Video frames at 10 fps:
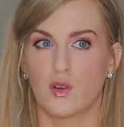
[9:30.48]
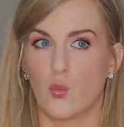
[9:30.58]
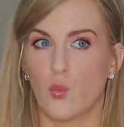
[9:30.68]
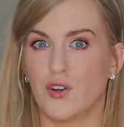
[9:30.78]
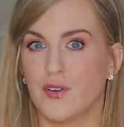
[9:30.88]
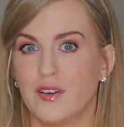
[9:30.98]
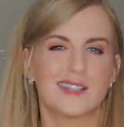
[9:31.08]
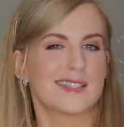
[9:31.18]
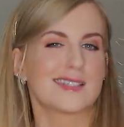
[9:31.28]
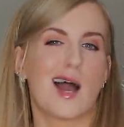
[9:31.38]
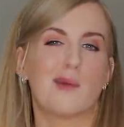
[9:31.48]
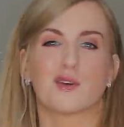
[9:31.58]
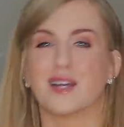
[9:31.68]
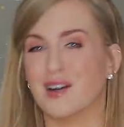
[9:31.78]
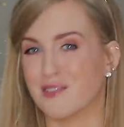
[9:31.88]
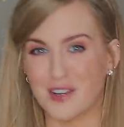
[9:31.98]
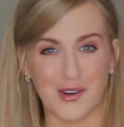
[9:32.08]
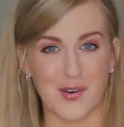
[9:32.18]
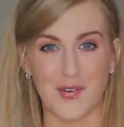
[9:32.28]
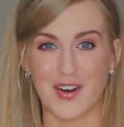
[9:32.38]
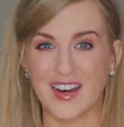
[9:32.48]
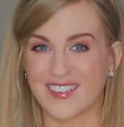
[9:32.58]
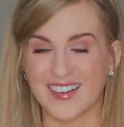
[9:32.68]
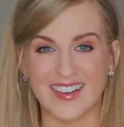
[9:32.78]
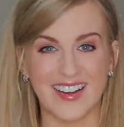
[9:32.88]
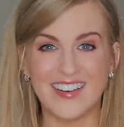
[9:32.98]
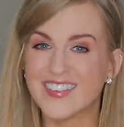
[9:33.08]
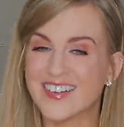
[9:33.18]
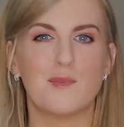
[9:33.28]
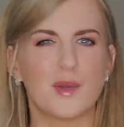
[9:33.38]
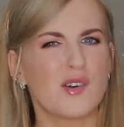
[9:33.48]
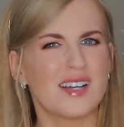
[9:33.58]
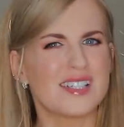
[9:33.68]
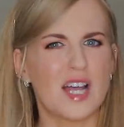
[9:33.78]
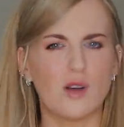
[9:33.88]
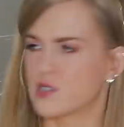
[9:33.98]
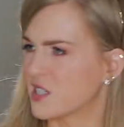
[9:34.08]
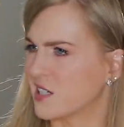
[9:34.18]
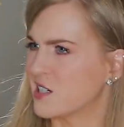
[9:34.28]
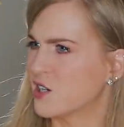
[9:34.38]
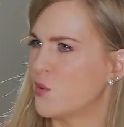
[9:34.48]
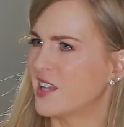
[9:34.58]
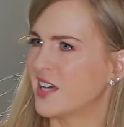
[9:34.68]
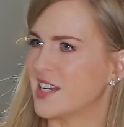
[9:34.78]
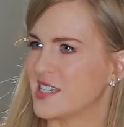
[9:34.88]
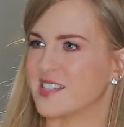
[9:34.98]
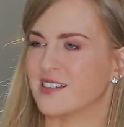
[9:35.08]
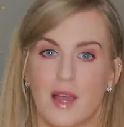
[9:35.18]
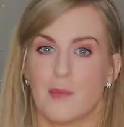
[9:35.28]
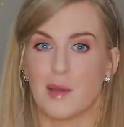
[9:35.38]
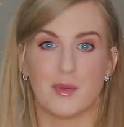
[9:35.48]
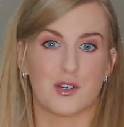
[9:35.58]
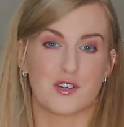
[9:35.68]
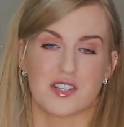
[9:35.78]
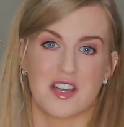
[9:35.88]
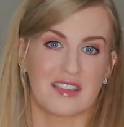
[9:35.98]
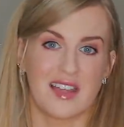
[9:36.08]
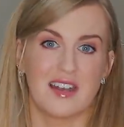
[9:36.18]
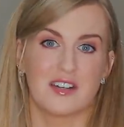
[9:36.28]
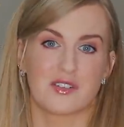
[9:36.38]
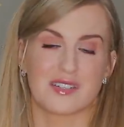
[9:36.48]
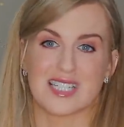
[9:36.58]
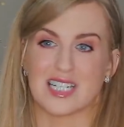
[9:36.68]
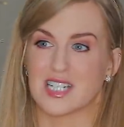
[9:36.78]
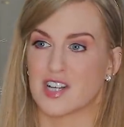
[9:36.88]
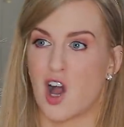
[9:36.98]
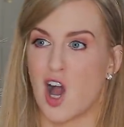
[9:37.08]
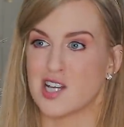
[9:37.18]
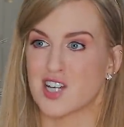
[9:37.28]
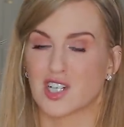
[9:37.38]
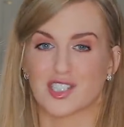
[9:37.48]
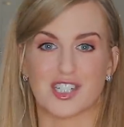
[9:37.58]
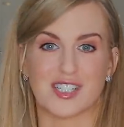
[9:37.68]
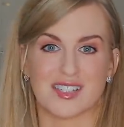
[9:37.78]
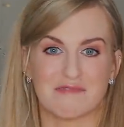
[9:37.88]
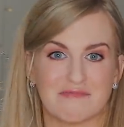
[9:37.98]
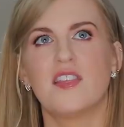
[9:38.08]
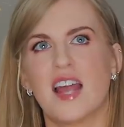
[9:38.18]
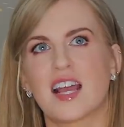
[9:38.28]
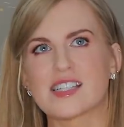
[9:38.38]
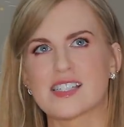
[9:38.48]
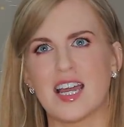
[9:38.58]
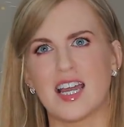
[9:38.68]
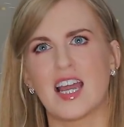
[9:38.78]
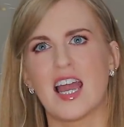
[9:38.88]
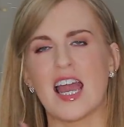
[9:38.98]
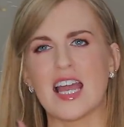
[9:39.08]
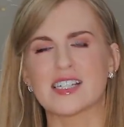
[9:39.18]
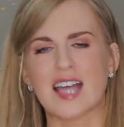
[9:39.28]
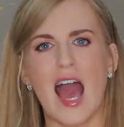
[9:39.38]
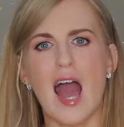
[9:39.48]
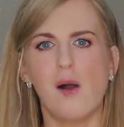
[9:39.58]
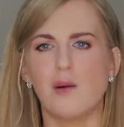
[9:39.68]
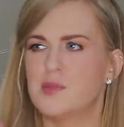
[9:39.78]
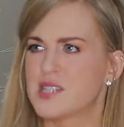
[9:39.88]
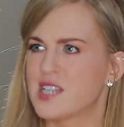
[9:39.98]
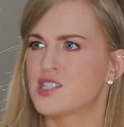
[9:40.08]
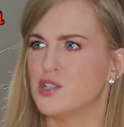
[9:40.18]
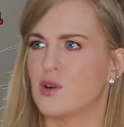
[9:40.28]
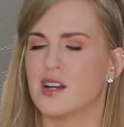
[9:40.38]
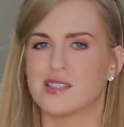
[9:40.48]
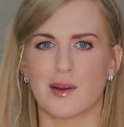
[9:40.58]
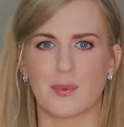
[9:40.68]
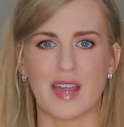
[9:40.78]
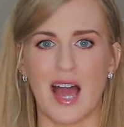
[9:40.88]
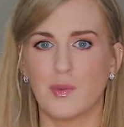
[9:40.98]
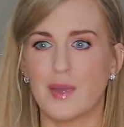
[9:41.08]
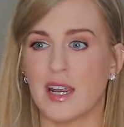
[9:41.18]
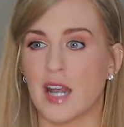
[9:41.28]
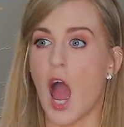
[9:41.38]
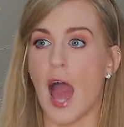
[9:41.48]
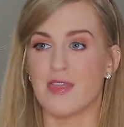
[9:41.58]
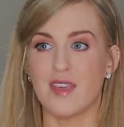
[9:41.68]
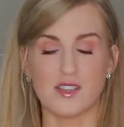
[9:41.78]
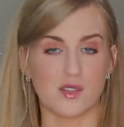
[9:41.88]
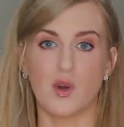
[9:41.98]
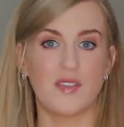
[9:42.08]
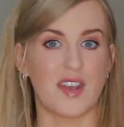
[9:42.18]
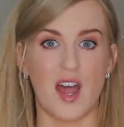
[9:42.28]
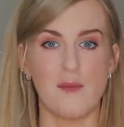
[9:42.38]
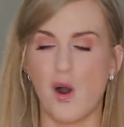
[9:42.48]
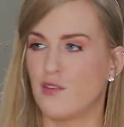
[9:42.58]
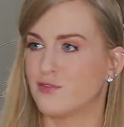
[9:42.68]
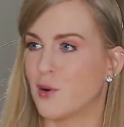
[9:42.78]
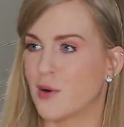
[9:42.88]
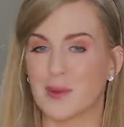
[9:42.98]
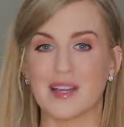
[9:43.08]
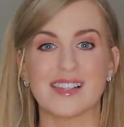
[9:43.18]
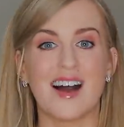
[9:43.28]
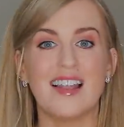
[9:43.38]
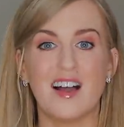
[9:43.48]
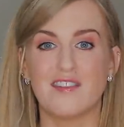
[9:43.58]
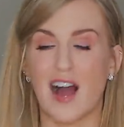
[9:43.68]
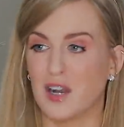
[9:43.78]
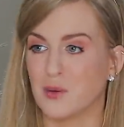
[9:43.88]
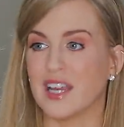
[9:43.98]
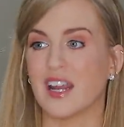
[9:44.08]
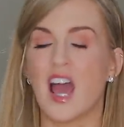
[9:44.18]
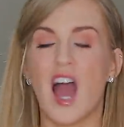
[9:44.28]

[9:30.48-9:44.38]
one snobbery over your career, you know? But you guys don't, and I don't know why that is. Maybe you're just not that interested in eye doctors. The next thing is how obsessed you guys are with Halloween. And this is one that I'm all for because I love Halloween.